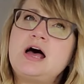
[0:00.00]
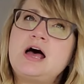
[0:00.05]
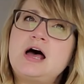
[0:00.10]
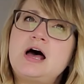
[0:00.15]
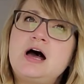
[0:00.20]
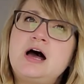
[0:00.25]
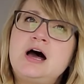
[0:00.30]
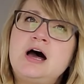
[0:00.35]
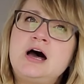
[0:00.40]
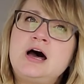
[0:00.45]

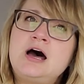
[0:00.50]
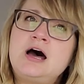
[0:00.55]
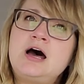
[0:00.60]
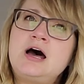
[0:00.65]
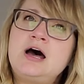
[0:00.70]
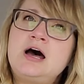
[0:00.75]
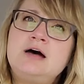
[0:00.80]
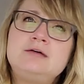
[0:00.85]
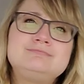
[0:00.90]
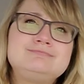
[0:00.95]

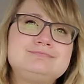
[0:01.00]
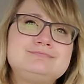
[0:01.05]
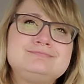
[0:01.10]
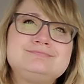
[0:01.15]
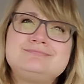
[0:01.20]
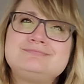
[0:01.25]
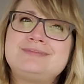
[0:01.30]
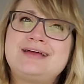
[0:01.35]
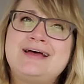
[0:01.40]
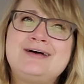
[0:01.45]

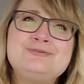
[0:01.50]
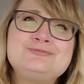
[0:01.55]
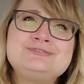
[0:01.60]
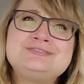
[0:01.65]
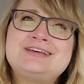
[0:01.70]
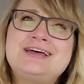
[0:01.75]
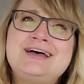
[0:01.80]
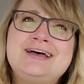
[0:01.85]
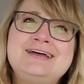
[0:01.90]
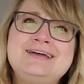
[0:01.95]

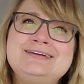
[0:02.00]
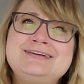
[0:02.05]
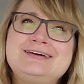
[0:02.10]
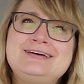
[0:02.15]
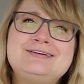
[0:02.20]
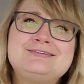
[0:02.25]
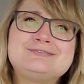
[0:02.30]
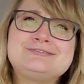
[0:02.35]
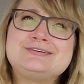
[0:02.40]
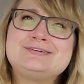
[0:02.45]
outside,
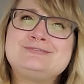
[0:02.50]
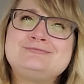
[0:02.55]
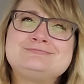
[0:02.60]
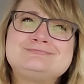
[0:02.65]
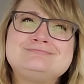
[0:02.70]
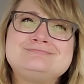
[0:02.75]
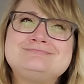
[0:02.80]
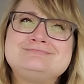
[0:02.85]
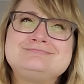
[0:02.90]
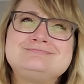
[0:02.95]
I don't know,
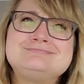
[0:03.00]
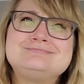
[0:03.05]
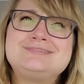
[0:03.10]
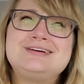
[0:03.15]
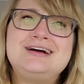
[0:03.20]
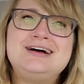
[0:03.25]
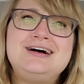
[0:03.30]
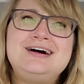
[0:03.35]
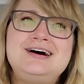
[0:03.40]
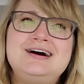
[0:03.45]

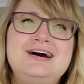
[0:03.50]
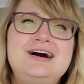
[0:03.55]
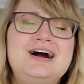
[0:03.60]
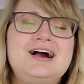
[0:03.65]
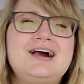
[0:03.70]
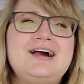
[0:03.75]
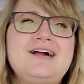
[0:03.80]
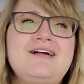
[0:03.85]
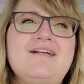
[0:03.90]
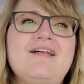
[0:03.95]

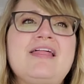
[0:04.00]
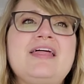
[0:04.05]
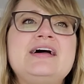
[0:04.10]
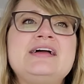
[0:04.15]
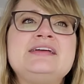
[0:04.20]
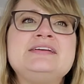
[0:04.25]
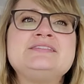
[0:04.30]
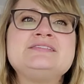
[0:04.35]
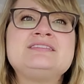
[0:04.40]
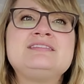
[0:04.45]

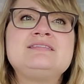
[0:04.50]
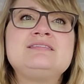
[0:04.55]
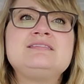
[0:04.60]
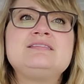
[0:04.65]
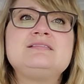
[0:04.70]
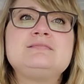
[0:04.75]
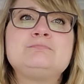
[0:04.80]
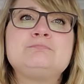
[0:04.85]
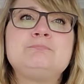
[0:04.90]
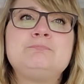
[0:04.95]
is
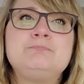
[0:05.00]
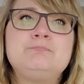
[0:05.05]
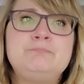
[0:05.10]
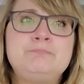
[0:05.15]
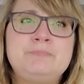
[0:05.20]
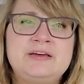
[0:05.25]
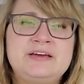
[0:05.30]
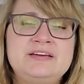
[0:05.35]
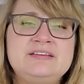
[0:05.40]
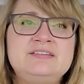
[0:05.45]

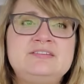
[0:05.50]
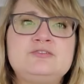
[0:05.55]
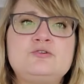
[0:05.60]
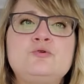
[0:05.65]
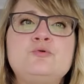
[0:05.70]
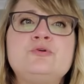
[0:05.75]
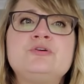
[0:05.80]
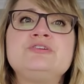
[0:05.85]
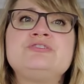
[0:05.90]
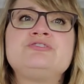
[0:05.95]
best,
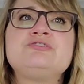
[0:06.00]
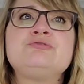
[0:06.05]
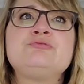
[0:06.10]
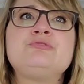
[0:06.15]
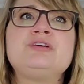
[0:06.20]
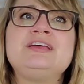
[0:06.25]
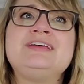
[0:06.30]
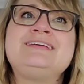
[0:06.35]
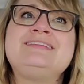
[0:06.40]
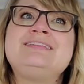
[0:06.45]
or
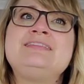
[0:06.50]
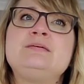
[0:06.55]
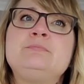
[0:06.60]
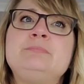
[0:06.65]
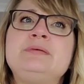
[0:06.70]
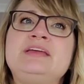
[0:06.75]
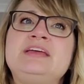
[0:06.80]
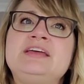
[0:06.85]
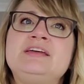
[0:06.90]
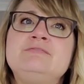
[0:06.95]
doing the
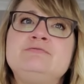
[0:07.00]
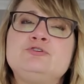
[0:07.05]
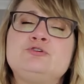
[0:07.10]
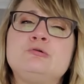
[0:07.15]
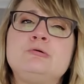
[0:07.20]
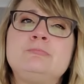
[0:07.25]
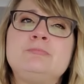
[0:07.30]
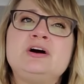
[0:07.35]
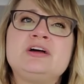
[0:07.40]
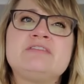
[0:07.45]

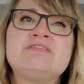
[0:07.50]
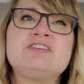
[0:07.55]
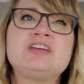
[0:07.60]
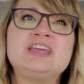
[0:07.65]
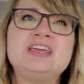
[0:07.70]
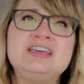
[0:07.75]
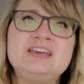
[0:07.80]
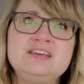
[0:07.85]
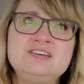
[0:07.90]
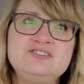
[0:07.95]
behavioral
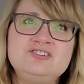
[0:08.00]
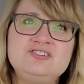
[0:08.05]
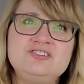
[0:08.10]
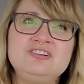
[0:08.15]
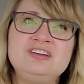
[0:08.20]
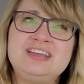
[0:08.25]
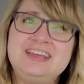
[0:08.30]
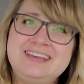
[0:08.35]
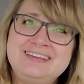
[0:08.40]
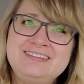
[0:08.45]

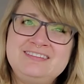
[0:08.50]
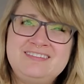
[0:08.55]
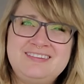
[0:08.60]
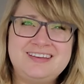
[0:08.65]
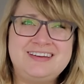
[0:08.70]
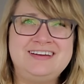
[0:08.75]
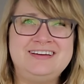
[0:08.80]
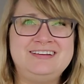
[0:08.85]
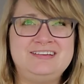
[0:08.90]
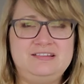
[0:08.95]
modification
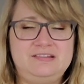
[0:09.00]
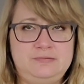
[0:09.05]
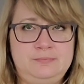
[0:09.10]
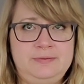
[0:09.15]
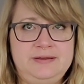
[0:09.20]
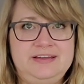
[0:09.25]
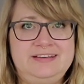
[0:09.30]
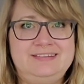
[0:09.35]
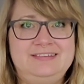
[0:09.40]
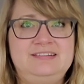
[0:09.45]
inside is
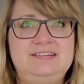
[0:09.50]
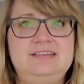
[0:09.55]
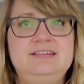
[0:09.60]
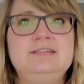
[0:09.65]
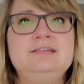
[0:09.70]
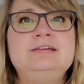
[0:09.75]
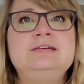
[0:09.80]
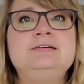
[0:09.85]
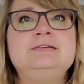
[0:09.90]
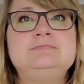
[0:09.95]
best,
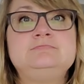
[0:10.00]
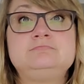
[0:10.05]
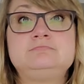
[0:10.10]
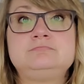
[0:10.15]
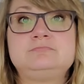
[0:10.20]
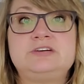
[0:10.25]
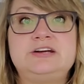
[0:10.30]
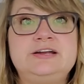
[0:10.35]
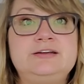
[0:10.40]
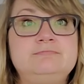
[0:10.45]

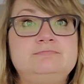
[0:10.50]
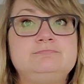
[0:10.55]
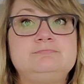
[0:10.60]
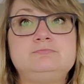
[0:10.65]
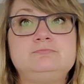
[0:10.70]
right?